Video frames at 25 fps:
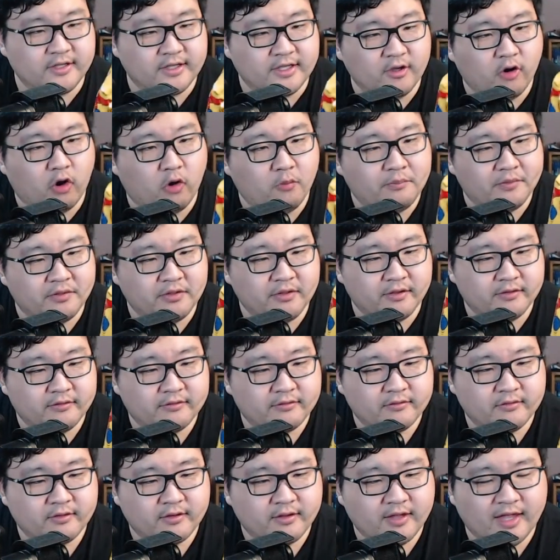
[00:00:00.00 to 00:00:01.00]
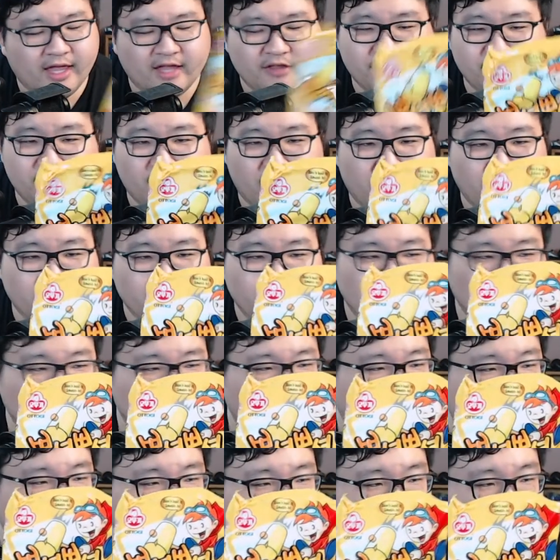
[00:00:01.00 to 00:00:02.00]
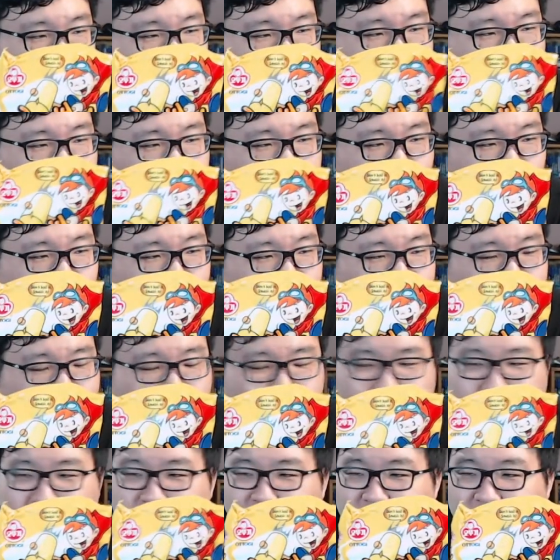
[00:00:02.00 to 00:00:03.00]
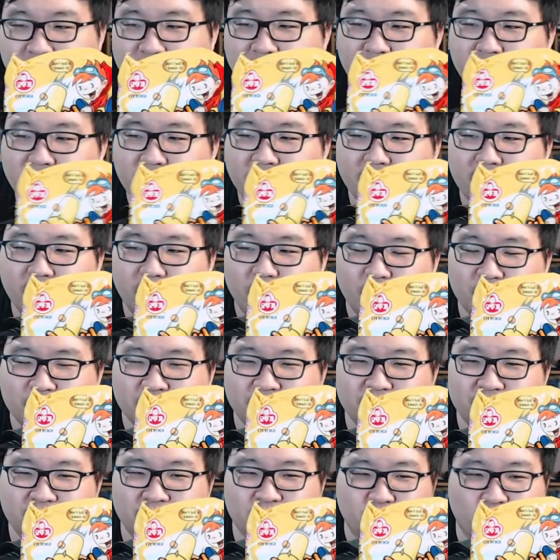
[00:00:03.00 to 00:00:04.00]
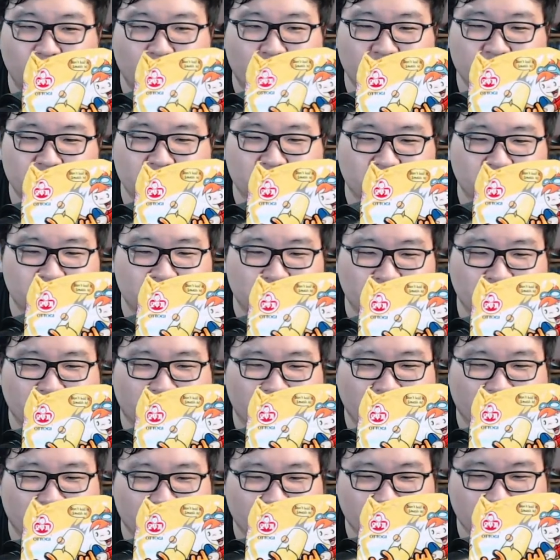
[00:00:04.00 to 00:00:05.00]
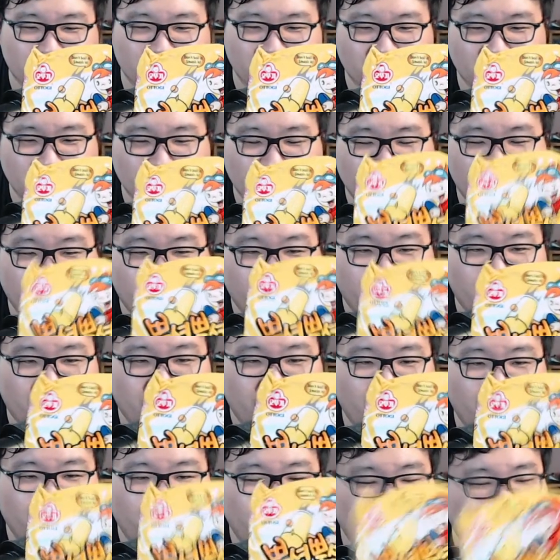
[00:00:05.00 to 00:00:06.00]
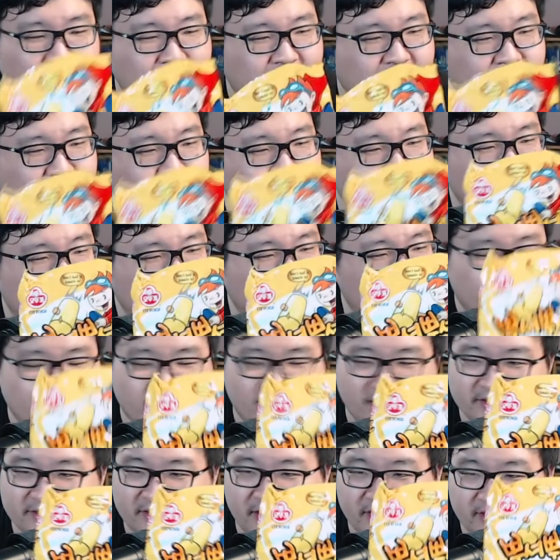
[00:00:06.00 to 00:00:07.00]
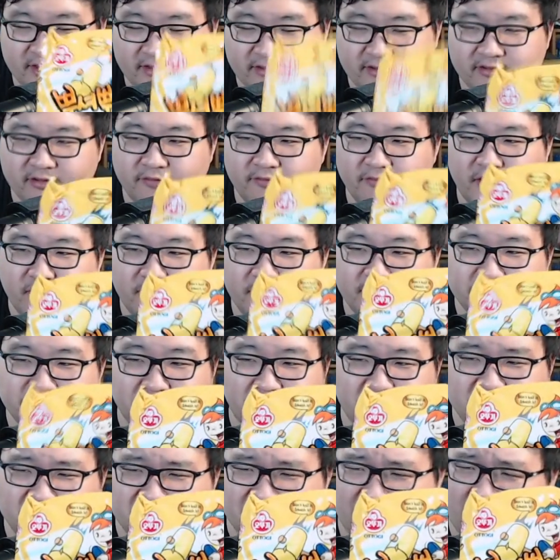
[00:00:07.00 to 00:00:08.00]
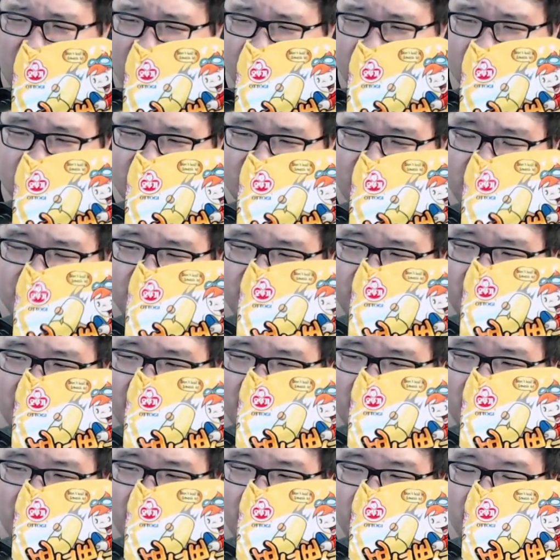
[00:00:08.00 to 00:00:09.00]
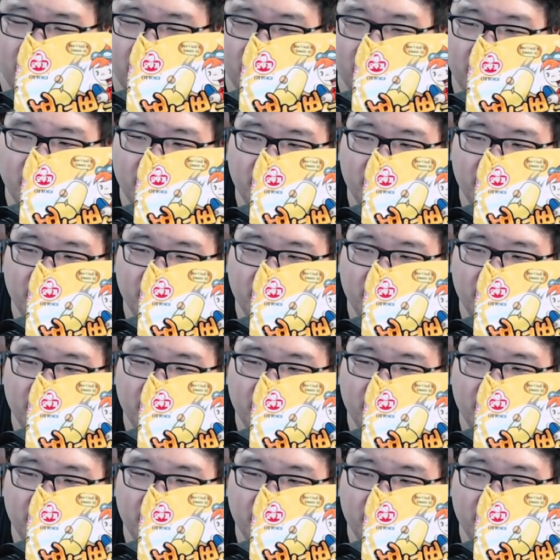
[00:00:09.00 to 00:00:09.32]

didn't open this. That's fine. We're not gonna open this one. We'll just assume that I taste it. But like I said, this is a very strange concept to people.